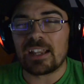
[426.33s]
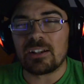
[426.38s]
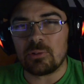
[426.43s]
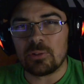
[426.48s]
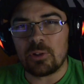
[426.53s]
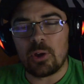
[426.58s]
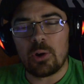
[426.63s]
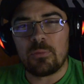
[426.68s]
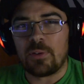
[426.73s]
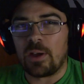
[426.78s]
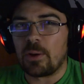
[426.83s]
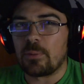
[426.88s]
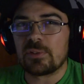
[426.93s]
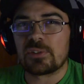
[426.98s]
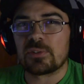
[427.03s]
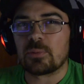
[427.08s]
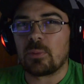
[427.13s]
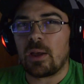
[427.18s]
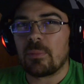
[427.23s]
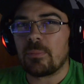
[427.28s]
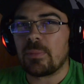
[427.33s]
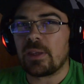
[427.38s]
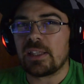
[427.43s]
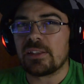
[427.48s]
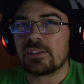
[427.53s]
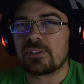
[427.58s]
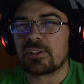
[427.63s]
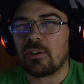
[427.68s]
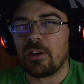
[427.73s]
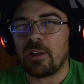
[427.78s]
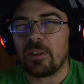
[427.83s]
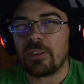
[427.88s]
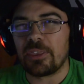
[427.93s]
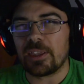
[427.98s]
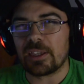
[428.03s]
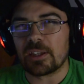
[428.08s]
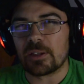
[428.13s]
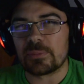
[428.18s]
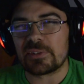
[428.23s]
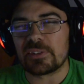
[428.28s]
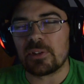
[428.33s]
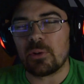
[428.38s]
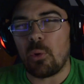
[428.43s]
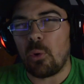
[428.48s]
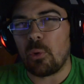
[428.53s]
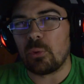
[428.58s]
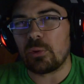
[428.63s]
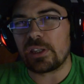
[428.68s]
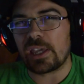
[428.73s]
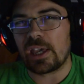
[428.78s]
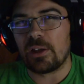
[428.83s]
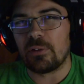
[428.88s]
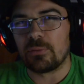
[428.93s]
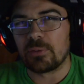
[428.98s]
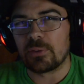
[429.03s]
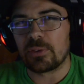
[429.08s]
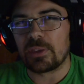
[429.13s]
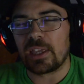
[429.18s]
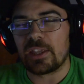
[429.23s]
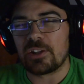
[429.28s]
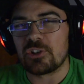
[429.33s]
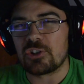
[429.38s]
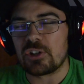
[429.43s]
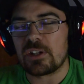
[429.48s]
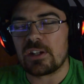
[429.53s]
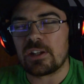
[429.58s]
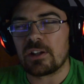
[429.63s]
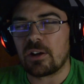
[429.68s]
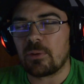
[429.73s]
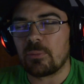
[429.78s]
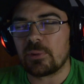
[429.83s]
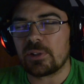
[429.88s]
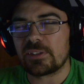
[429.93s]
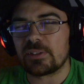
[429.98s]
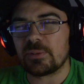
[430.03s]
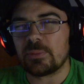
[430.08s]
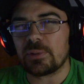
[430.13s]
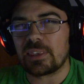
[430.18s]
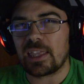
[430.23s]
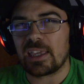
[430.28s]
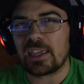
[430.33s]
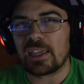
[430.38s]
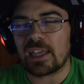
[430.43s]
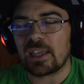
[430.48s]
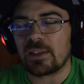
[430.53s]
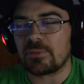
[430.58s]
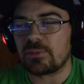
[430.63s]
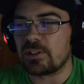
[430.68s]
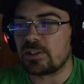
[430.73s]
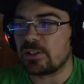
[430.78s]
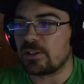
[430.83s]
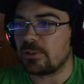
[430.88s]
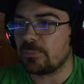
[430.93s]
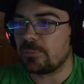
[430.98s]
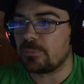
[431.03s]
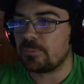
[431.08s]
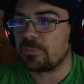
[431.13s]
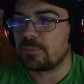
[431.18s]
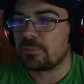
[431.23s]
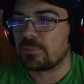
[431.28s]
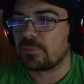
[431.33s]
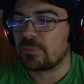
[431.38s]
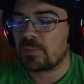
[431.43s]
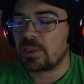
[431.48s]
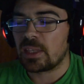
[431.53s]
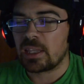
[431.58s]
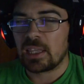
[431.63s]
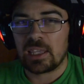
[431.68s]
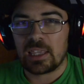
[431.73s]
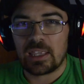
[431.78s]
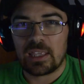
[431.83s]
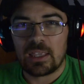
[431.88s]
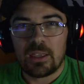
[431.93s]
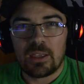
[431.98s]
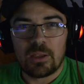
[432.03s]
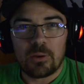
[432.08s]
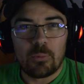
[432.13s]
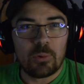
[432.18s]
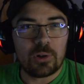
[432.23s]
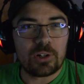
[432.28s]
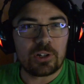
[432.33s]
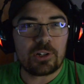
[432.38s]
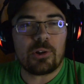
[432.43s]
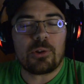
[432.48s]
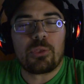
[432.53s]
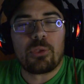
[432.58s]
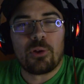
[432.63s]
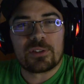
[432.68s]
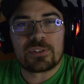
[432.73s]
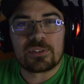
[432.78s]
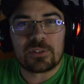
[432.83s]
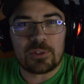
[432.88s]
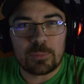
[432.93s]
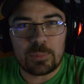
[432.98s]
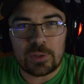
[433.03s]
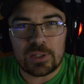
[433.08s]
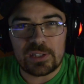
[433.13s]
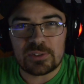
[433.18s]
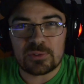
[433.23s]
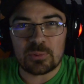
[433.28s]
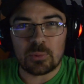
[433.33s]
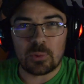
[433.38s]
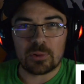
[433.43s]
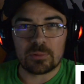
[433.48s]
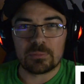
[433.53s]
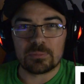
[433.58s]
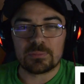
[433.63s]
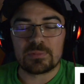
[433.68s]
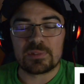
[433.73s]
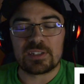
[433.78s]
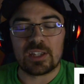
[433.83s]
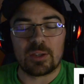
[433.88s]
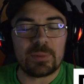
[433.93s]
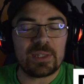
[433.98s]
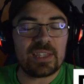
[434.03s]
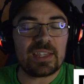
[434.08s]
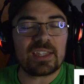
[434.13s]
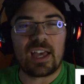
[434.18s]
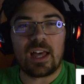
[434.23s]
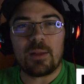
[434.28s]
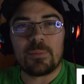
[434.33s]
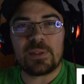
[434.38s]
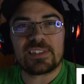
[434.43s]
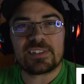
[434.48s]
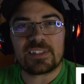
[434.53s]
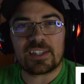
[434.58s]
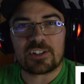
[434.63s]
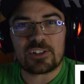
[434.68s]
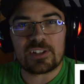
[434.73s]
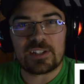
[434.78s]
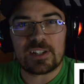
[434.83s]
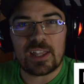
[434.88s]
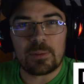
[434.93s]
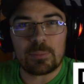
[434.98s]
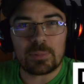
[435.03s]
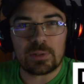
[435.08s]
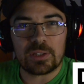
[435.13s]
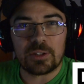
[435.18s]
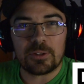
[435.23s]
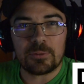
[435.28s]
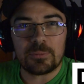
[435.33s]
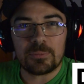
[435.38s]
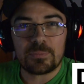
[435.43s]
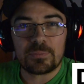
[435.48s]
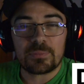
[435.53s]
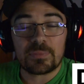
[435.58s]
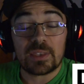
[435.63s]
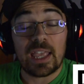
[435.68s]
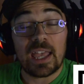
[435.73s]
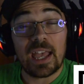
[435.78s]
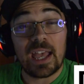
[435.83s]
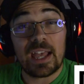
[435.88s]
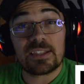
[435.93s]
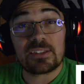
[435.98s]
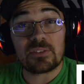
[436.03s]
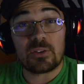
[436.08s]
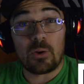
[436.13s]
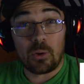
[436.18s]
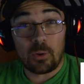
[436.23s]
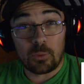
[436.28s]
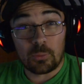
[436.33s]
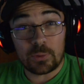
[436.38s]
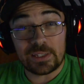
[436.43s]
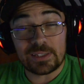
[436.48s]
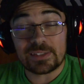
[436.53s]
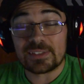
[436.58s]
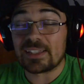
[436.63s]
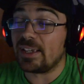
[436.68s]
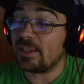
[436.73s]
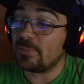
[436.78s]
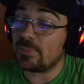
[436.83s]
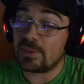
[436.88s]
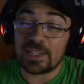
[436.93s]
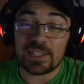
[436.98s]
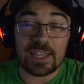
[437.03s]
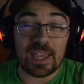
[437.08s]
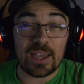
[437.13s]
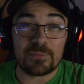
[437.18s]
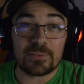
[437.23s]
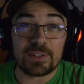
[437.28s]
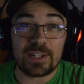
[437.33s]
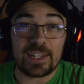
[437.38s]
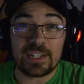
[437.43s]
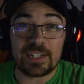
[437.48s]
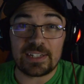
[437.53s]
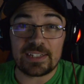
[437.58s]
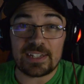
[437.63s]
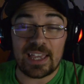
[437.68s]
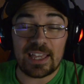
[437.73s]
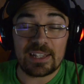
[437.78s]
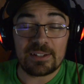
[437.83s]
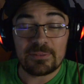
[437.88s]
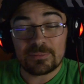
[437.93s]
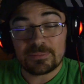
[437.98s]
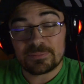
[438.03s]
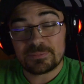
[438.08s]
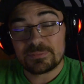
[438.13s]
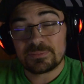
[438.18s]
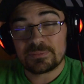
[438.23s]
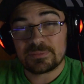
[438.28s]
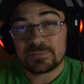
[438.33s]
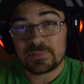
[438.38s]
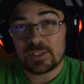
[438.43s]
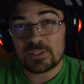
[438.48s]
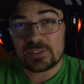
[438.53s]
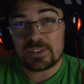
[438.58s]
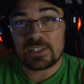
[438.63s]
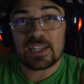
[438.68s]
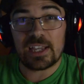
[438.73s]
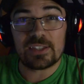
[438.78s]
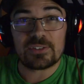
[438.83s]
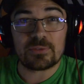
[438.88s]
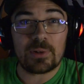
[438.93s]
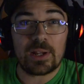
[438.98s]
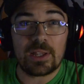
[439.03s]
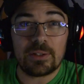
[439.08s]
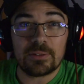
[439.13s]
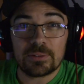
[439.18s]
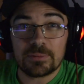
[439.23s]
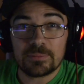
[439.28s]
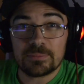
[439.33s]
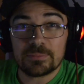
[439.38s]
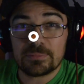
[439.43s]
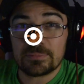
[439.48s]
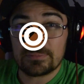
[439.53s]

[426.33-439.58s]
I don't know if I would swap mains, though. I think I'm still holding out for the engineer. I want to see what they have to do. What are your thoughts on the Bladesworn? Tell me in the comments section down below. As always, I am the Caffeinated Dad. I'll see you guys around.